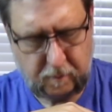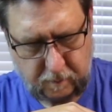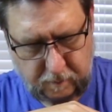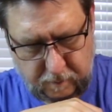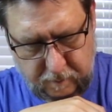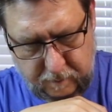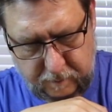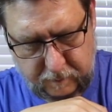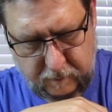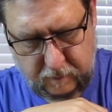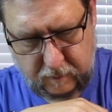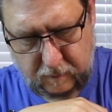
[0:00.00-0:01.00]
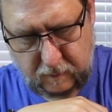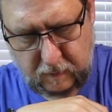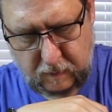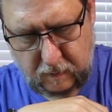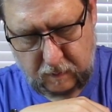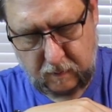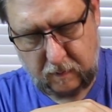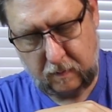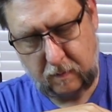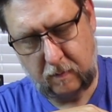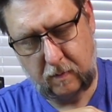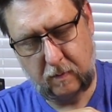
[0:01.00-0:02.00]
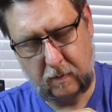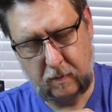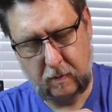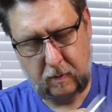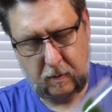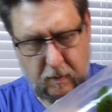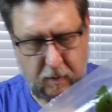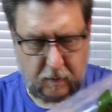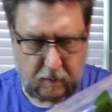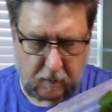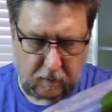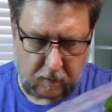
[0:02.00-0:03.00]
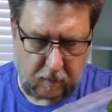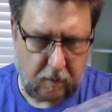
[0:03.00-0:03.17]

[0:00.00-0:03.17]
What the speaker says: [no speech]